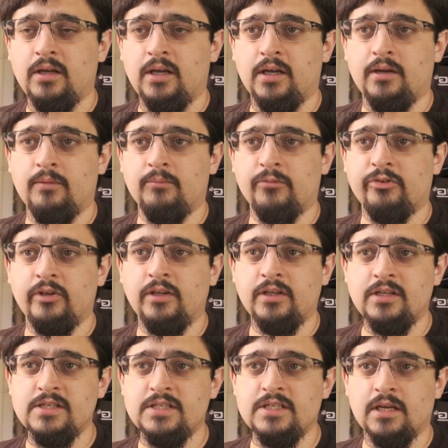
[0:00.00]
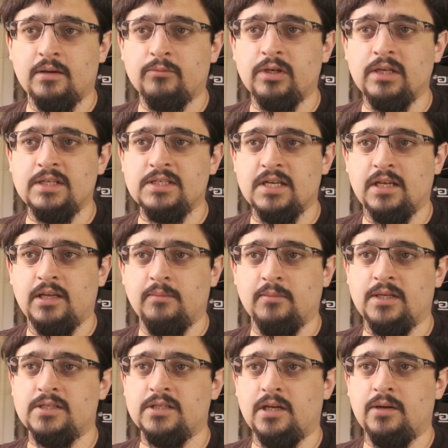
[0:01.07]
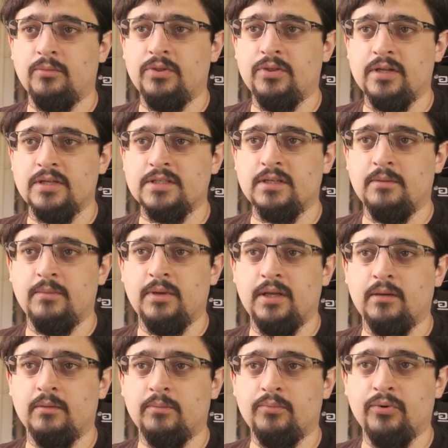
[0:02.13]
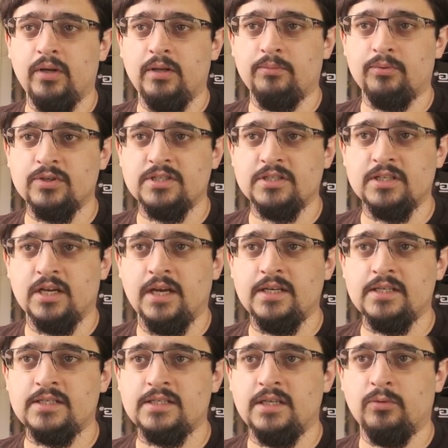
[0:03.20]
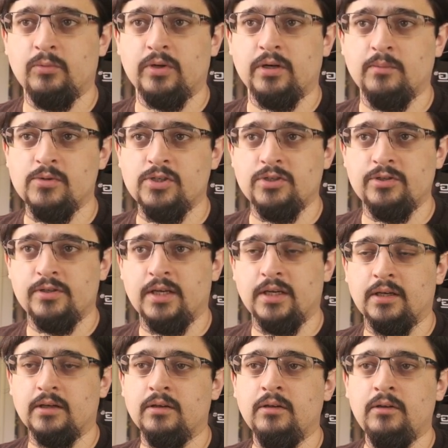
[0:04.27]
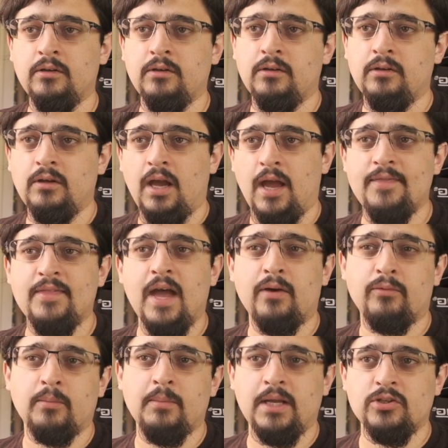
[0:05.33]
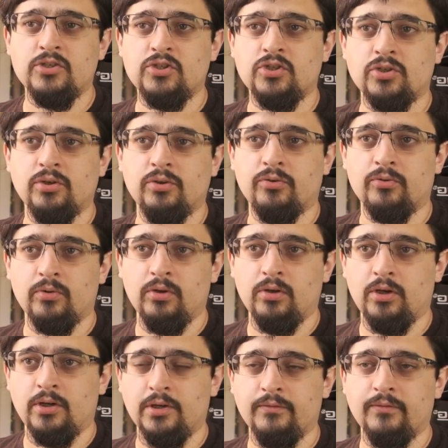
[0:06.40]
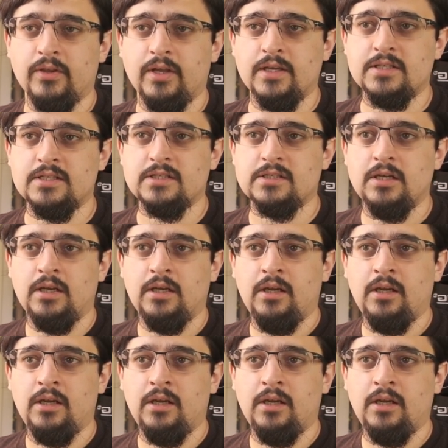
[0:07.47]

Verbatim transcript: um, so you can see I'm really taking my time with this. I'm being pretty precise in where I'm shooting and that remains true through a lot of this.